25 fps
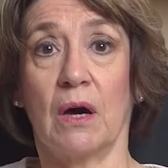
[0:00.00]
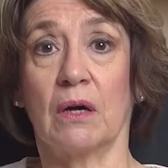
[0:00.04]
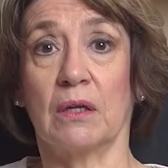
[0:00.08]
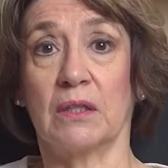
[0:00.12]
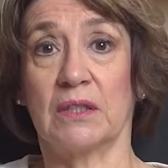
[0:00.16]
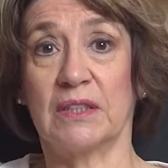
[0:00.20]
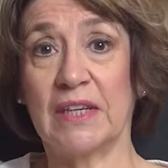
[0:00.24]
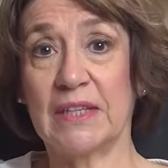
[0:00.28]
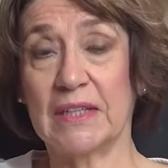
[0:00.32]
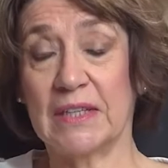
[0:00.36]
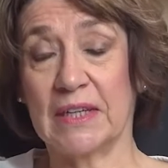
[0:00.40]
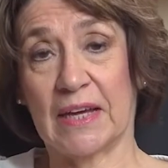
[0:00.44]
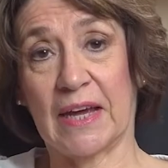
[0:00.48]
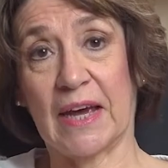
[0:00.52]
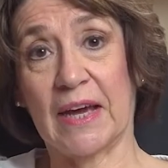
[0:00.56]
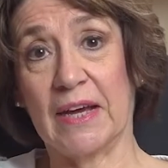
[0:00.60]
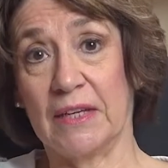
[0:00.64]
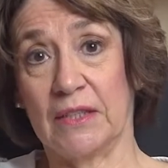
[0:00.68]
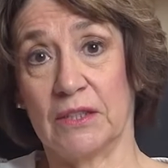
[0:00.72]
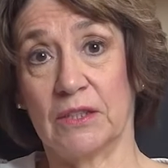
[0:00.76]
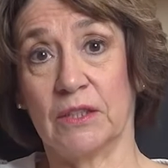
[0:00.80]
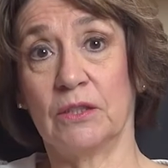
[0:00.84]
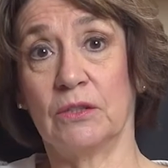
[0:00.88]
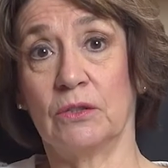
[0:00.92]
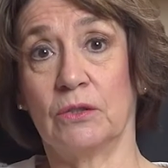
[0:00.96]
are
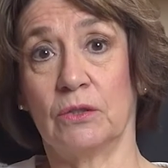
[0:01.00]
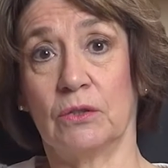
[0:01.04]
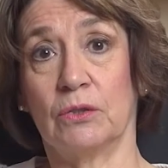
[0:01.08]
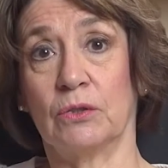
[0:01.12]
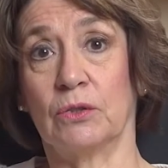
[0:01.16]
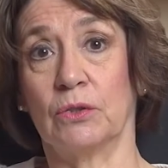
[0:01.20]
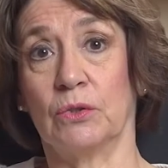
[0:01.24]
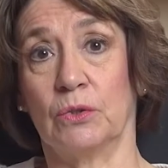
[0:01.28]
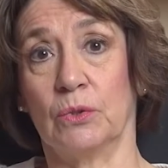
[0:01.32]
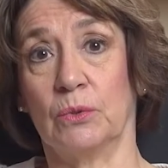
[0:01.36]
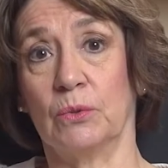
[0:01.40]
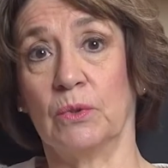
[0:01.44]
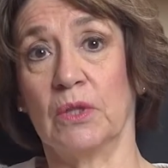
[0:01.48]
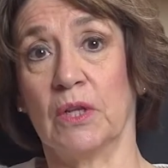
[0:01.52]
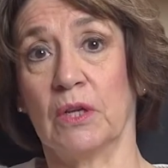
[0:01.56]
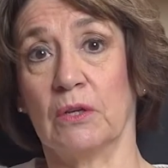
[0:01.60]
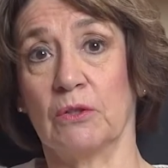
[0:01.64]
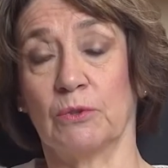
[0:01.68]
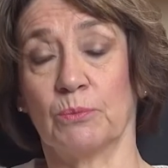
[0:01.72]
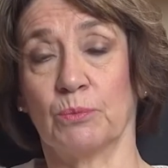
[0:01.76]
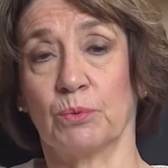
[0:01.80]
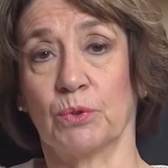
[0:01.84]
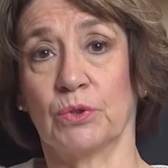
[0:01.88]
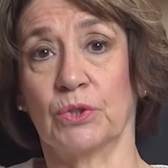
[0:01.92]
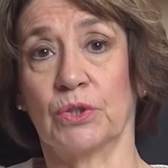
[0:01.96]
dedicated to doing
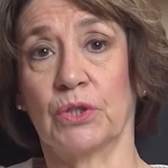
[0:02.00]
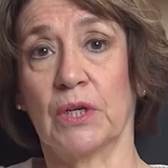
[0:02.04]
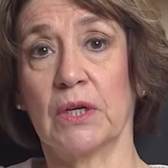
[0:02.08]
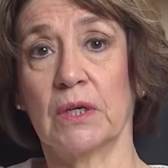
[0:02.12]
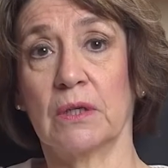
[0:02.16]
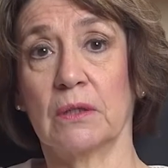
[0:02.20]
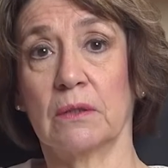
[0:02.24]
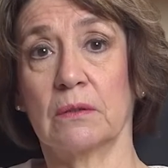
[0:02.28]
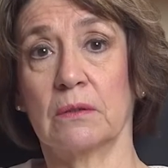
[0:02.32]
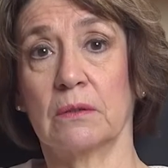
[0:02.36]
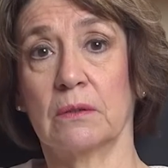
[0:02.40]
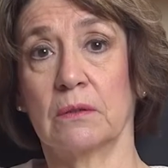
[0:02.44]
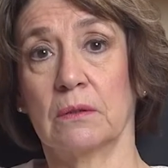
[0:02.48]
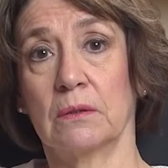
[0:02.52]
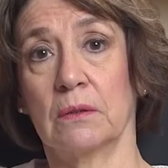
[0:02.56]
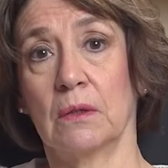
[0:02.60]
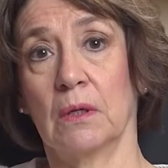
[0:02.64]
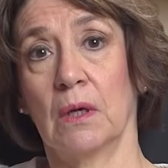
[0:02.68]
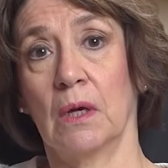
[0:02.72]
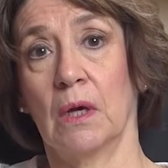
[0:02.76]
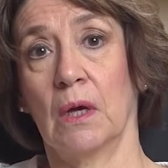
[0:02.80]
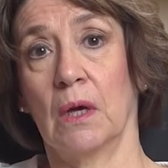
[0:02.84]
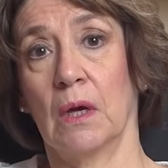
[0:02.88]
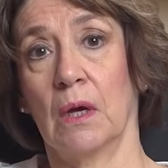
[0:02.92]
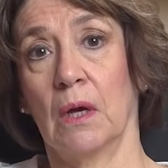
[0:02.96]
those projects?
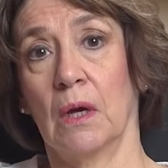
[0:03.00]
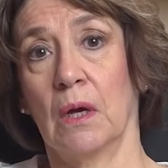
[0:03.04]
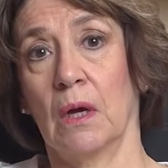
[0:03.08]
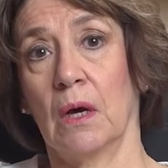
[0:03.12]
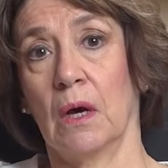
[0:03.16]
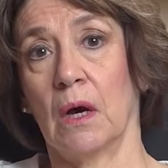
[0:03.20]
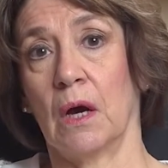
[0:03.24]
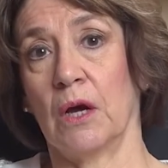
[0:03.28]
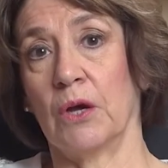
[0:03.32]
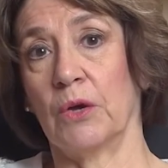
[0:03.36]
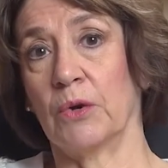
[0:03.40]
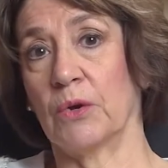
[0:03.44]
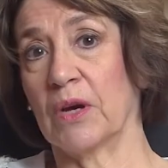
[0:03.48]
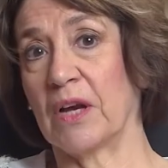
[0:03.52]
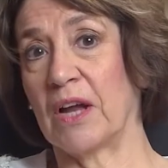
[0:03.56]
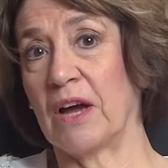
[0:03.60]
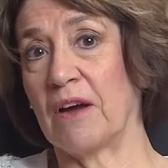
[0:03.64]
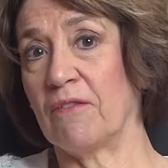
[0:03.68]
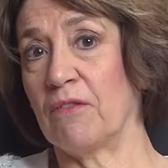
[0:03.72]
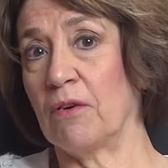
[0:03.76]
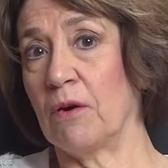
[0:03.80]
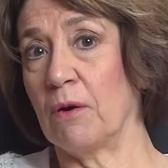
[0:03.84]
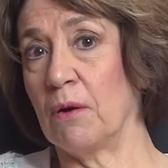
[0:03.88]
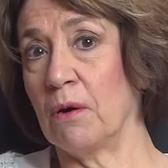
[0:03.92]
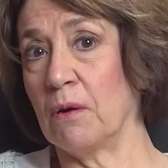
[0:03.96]
Are you going to
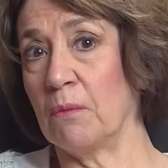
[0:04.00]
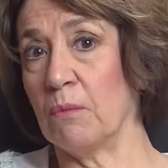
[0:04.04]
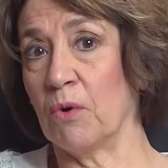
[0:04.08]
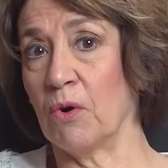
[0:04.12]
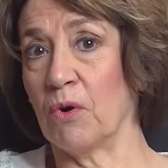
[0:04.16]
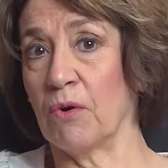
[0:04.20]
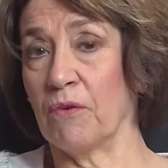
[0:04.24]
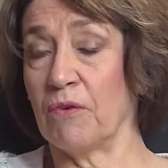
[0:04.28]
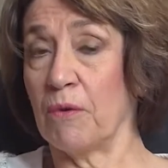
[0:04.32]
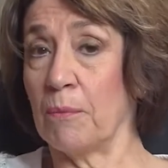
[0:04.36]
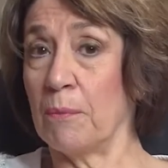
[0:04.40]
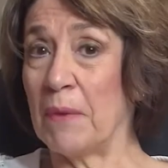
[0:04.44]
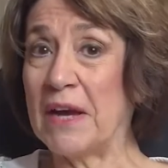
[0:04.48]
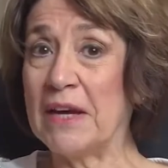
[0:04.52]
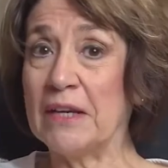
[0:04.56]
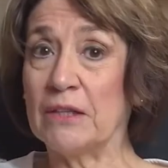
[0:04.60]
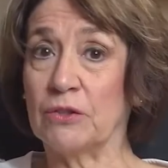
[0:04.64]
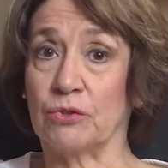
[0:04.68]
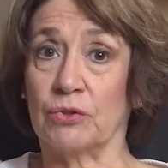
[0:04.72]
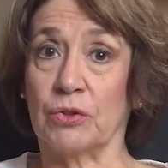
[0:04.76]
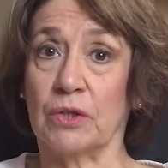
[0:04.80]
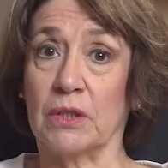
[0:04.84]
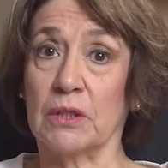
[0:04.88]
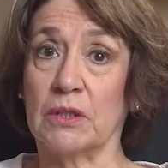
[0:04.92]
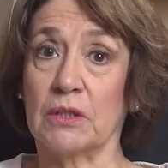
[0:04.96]
have more of a
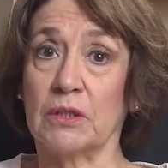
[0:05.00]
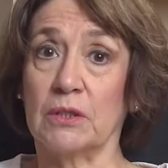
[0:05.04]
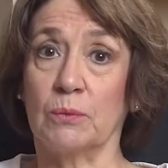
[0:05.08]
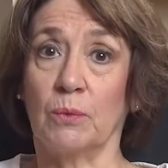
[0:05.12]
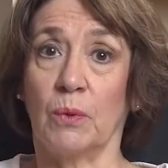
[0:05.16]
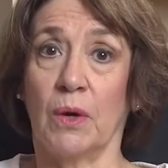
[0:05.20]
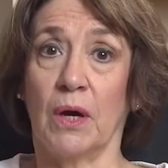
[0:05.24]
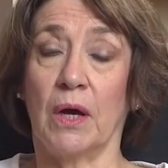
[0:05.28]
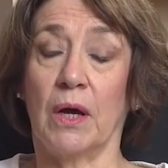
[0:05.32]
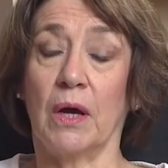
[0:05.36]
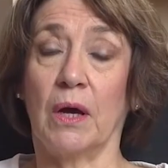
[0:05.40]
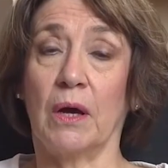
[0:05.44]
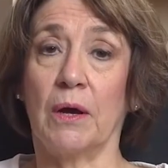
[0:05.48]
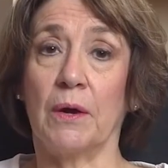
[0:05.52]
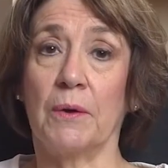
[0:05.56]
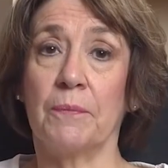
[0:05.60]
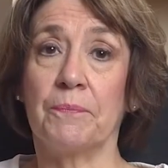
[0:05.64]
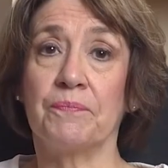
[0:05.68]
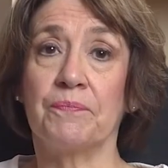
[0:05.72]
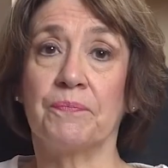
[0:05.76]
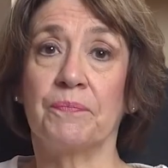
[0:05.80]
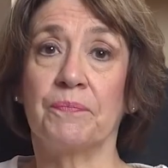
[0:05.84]
matrix where